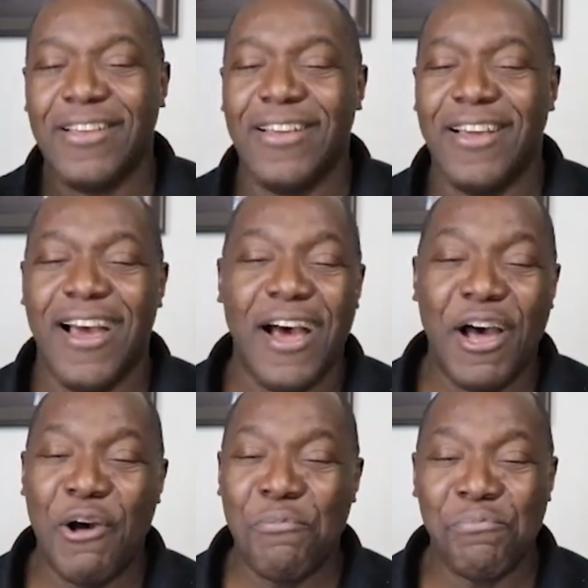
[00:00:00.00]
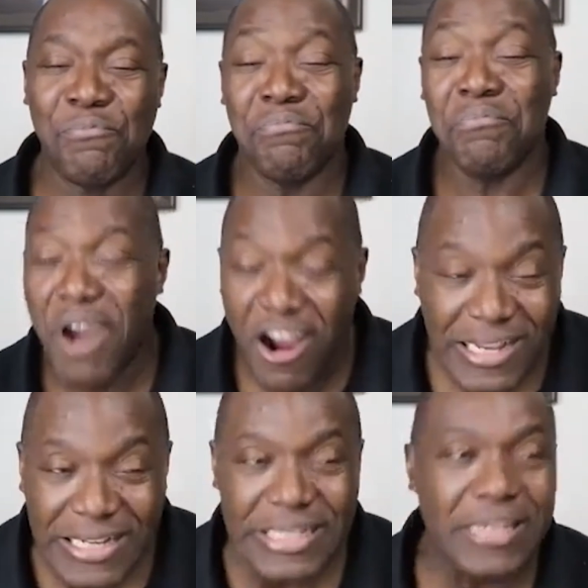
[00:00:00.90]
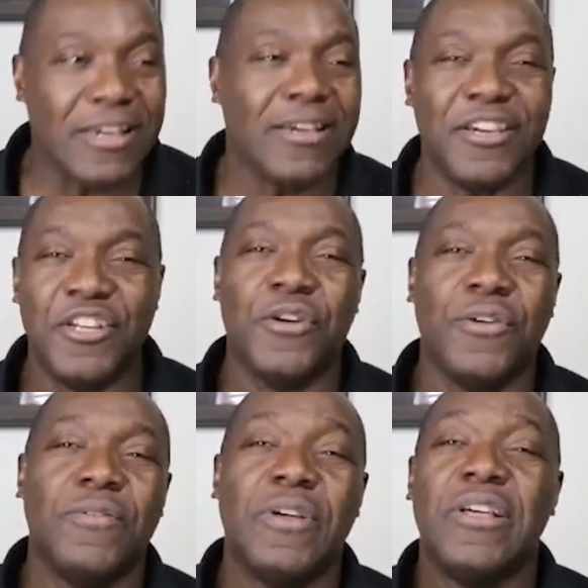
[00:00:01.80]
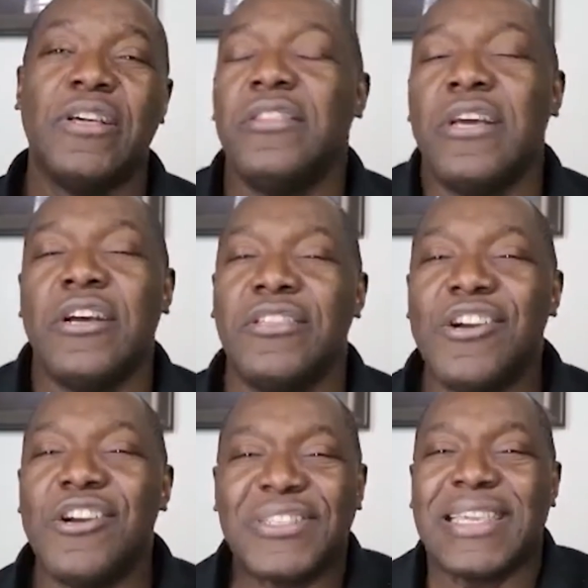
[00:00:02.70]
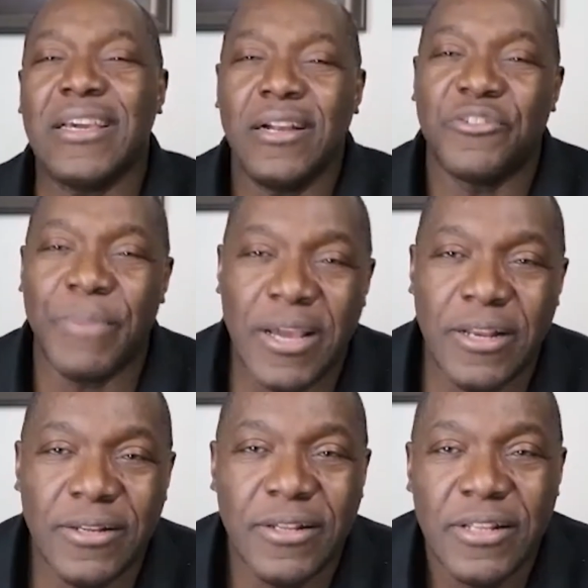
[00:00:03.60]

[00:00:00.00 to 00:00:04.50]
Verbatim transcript: um, marketing, you know, th- they're skills, man.